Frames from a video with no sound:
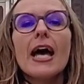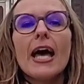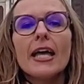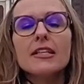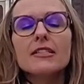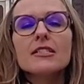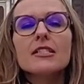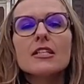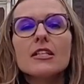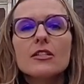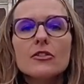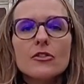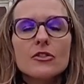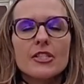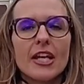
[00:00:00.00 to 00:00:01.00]
and
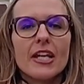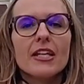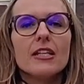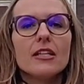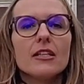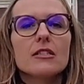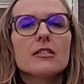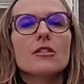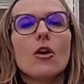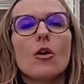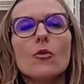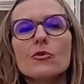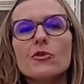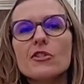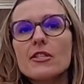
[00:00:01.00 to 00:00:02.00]
today it
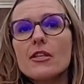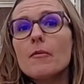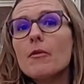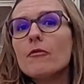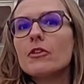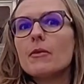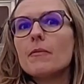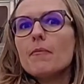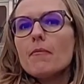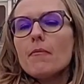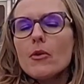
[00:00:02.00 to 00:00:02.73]
hosts some of the